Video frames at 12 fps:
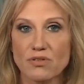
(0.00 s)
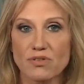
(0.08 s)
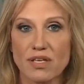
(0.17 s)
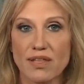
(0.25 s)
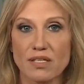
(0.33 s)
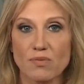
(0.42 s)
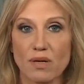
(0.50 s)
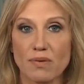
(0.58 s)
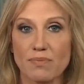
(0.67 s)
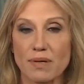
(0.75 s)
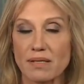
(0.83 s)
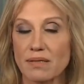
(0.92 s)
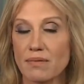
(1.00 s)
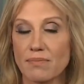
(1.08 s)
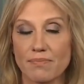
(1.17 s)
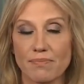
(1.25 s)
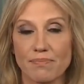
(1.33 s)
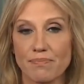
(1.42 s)
You've seen that's one of been
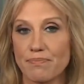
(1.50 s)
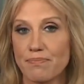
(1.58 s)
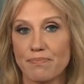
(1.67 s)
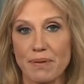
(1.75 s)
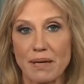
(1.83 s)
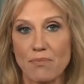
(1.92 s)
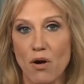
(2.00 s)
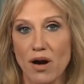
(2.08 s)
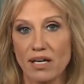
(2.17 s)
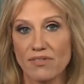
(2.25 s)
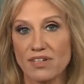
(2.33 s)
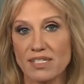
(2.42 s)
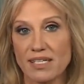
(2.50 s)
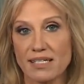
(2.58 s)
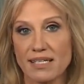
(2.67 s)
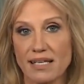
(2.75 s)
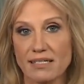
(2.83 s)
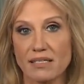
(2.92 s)
big mark of his
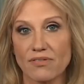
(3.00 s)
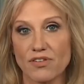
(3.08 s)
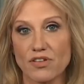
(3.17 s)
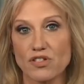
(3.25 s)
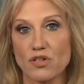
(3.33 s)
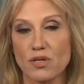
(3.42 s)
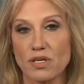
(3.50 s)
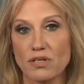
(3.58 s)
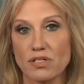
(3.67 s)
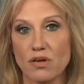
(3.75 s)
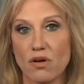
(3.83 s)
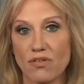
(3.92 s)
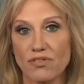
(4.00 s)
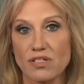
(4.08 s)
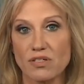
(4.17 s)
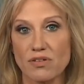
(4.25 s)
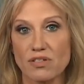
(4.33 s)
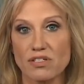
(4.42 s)
success in the first two years in
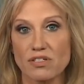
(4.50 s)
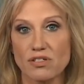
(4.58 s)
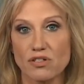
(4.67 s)
office are these